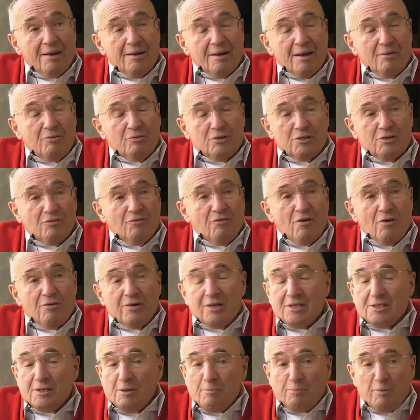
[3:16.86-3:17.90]
it was a very
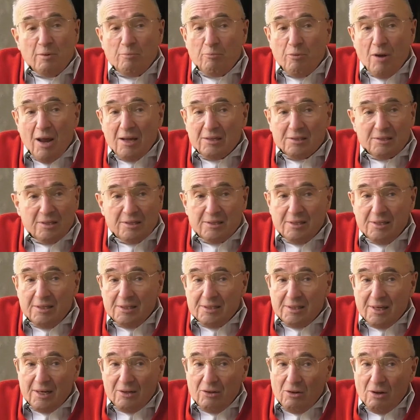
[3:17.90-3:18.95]
simple process. He
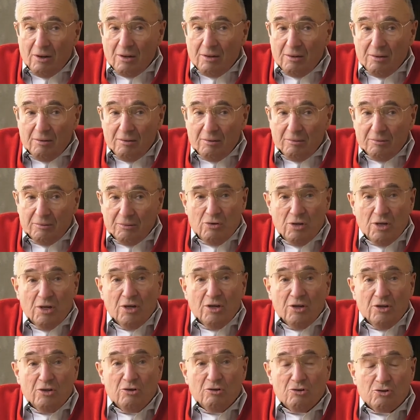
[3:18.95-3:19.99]
said, look,
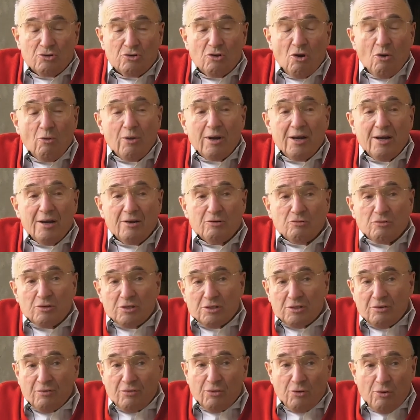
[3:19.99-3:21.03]
you show an
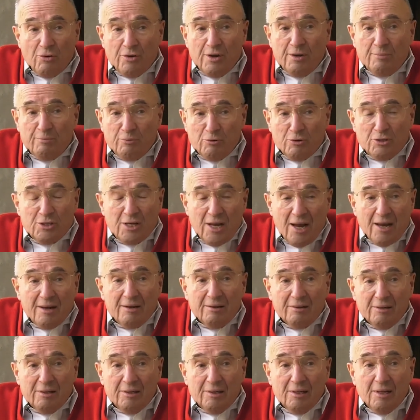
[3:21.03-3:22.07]
interest of 30%
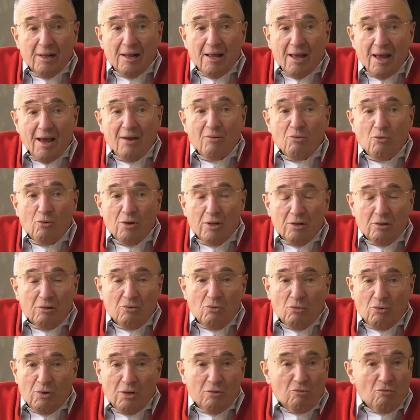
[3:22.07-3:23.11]
and we'll
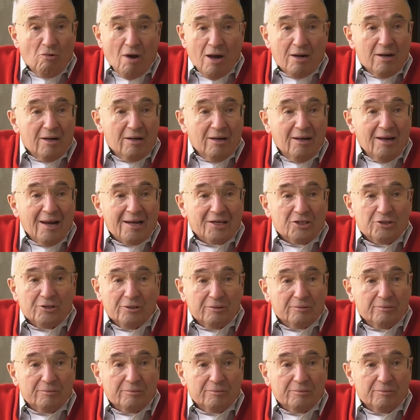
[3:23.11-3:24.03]
run an election.